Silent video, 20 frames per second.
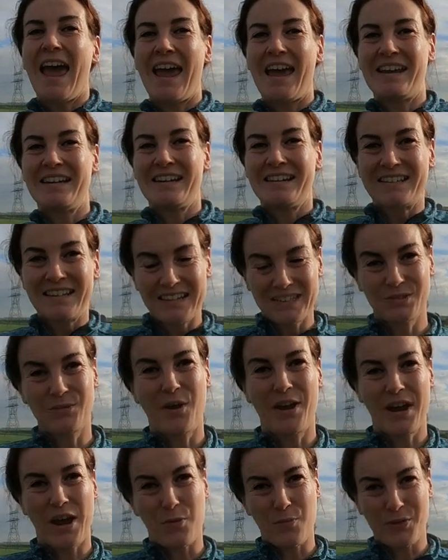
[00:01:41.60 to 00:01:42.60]
And that's
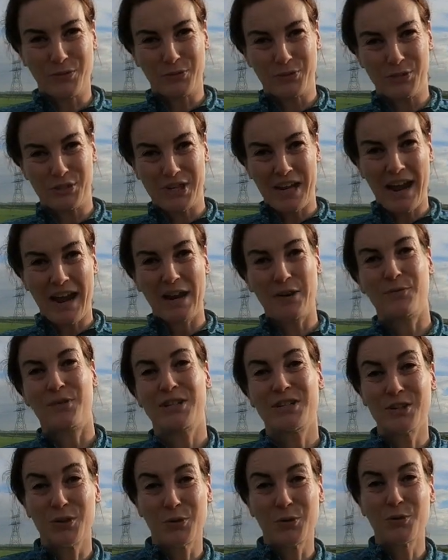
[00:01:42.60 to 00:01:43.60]
why I want to share
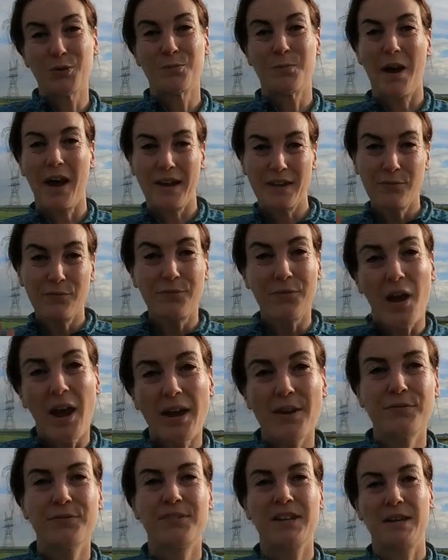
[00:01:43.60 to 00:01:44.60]
with you my
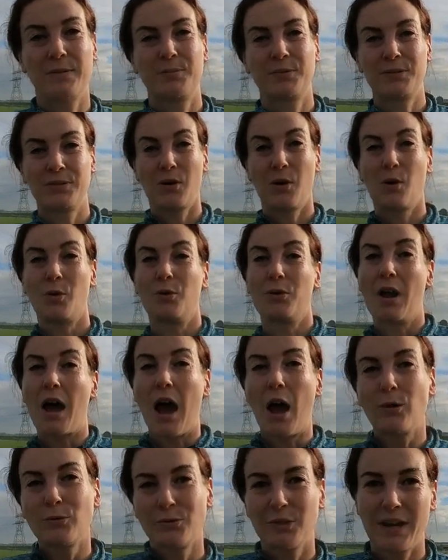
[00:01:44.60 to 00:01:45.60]
5 tips on
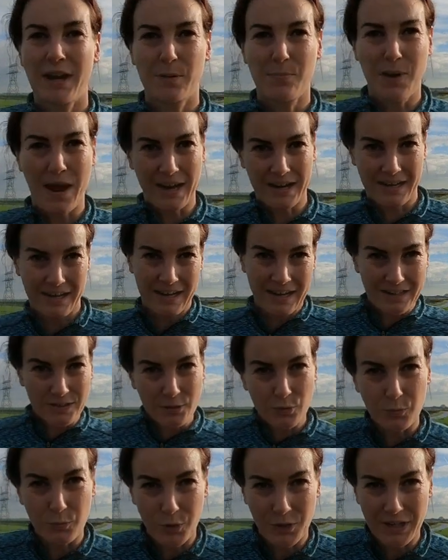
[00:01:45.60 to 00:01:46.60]
how to get back
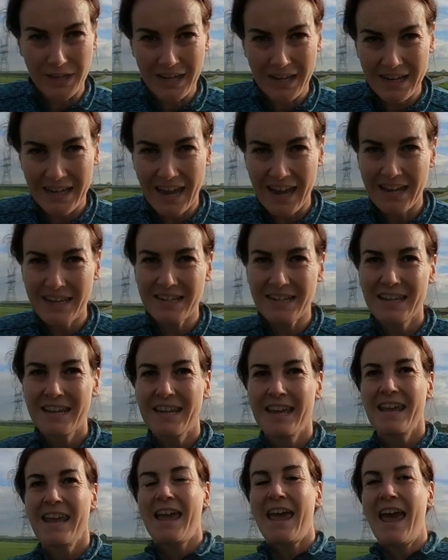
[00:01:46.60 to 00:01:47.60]
into running again.
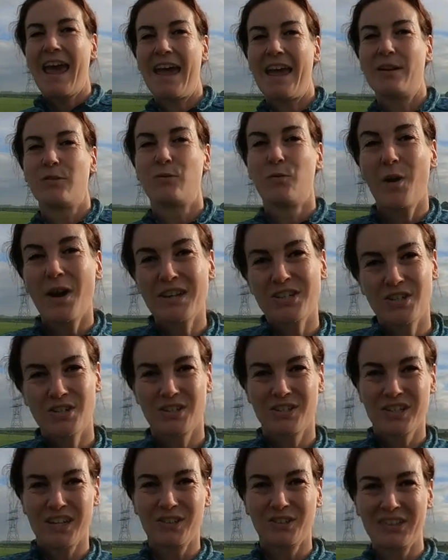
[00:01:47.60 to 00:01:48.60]
And
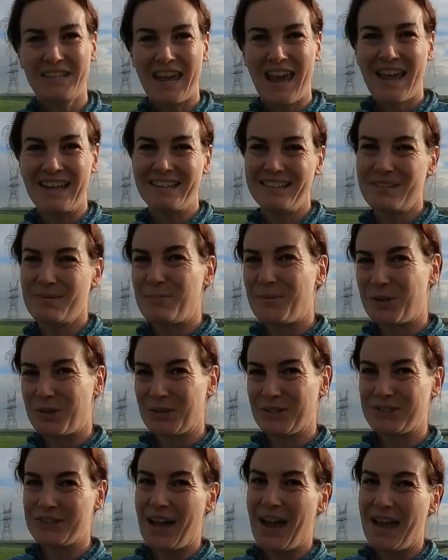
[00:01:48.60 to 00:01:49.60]
watch till the end
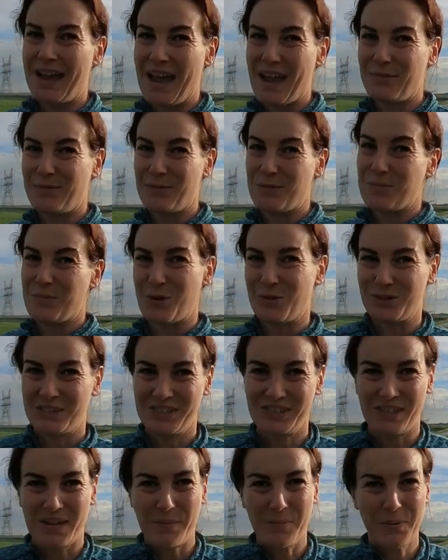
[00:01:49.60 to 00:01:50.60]
because I have a
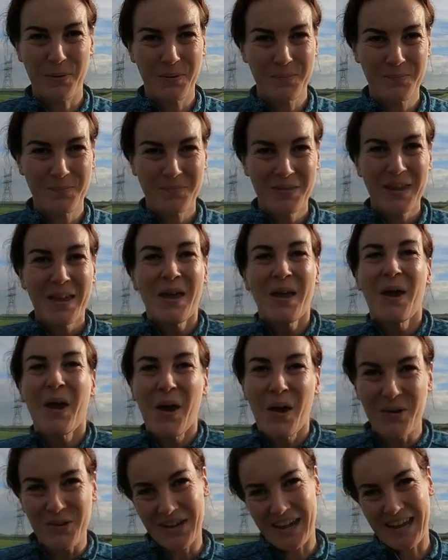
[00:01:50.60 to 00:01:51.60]
bonus tip.
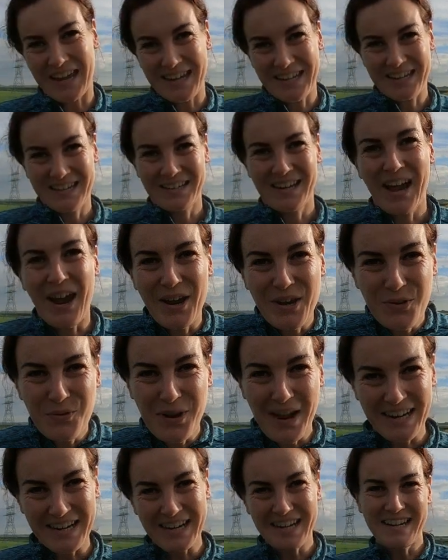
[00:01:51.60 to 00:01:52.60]
Okay, are
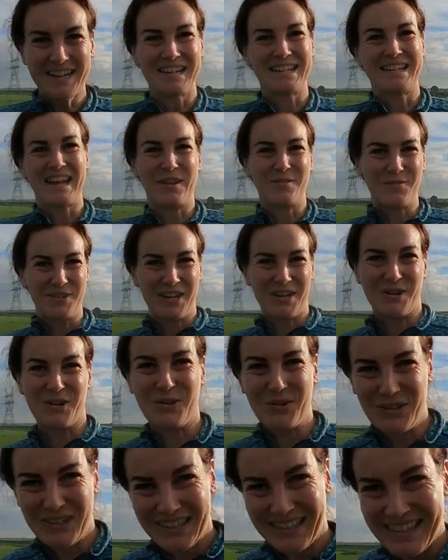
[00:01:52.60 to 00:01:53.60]
you ready? Then we
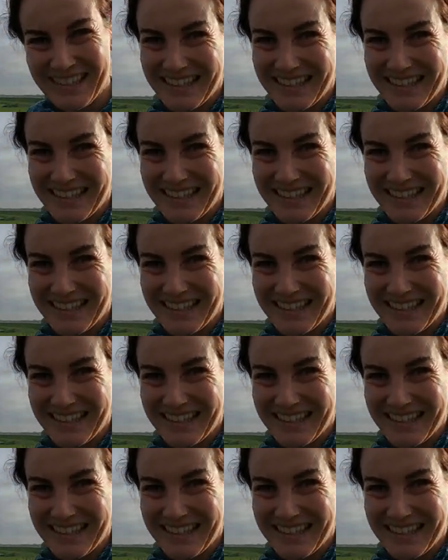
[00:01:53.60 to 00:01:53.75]
go.